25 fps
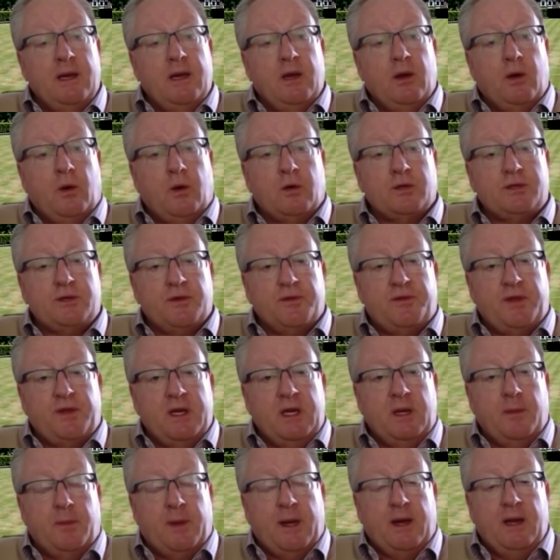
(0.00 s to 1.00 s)
Also
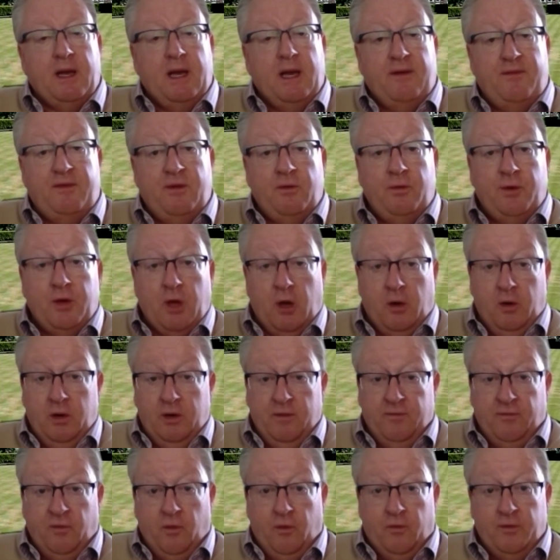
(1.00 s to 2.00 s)
think about, if you know
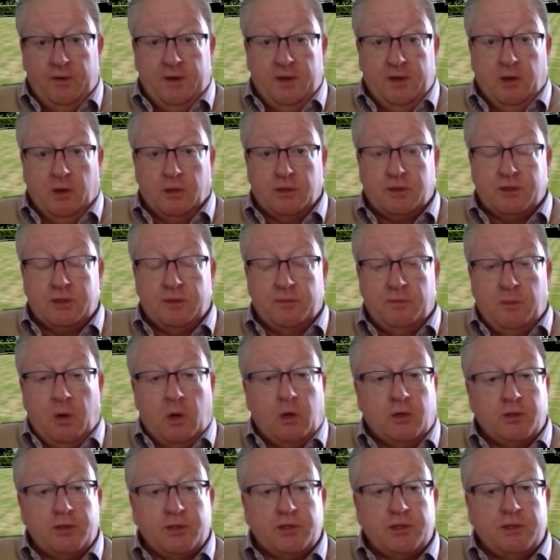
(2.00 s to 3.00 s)
you've already got some
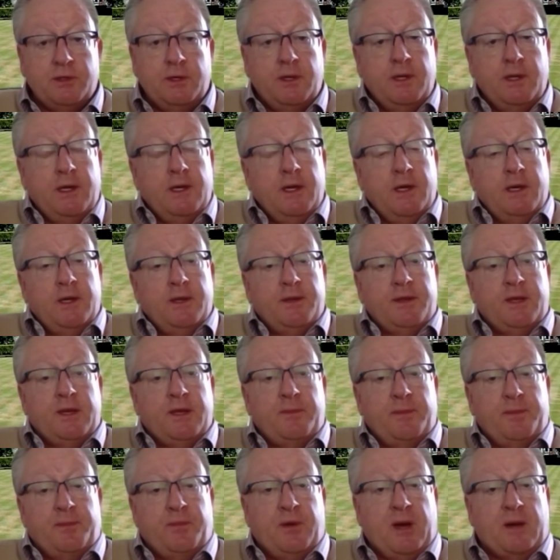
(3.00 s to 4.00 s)
moss,
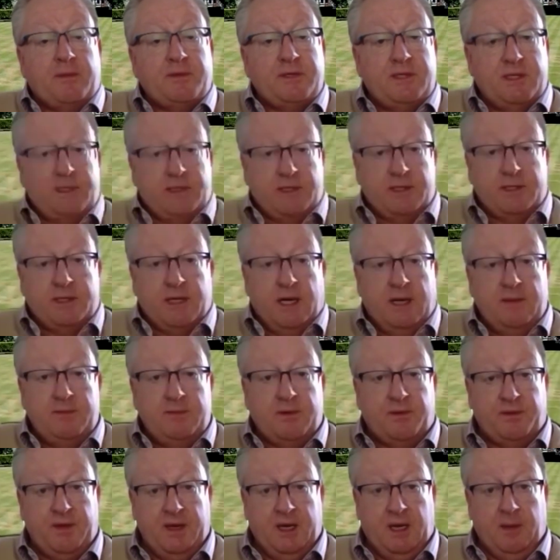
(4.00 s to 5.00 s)
that perhaps it's the time to
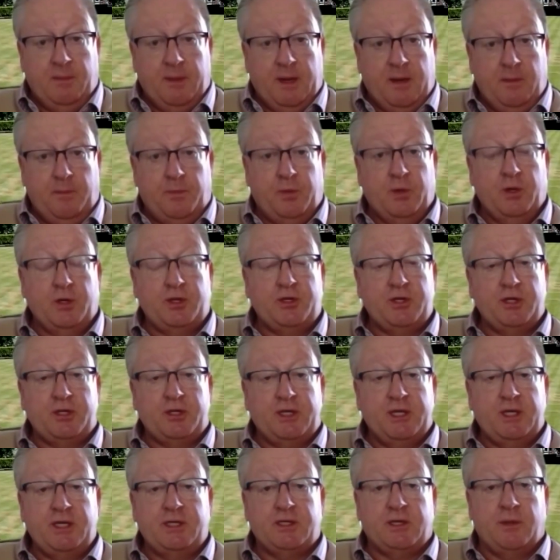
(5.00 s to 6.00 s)
think about
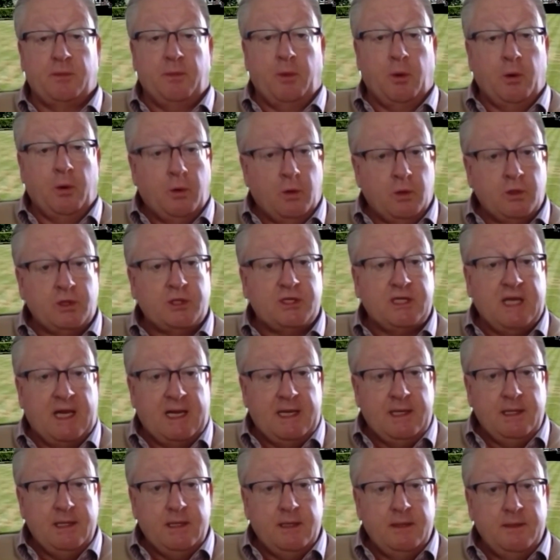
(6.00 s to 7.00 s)
purchasing some lawn
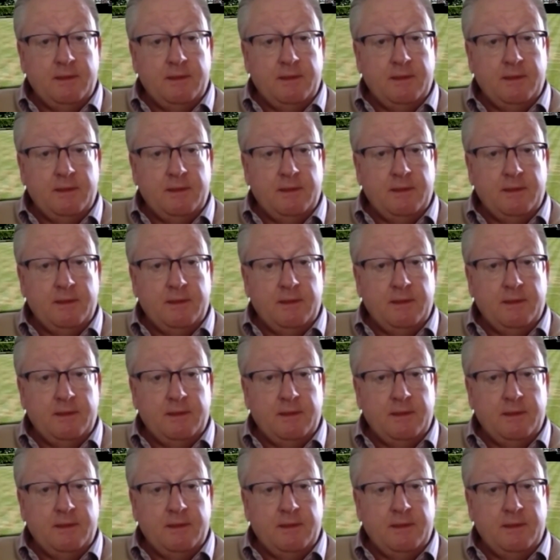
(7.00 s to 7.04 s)
sand